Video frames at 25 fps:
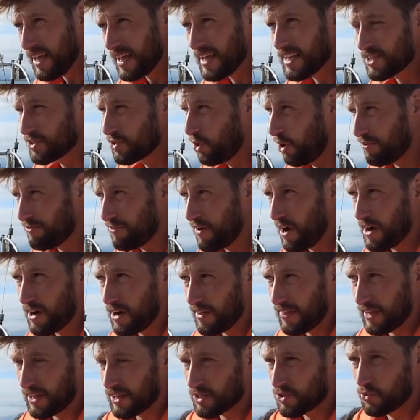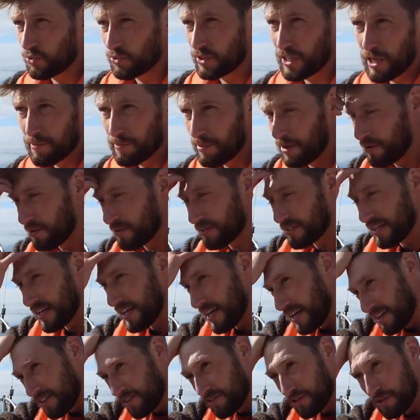It's not far, I think it's only about
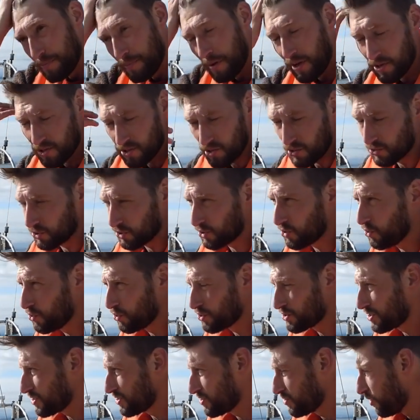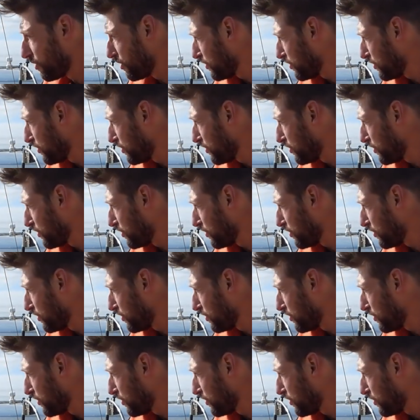3 miles along the coast. It's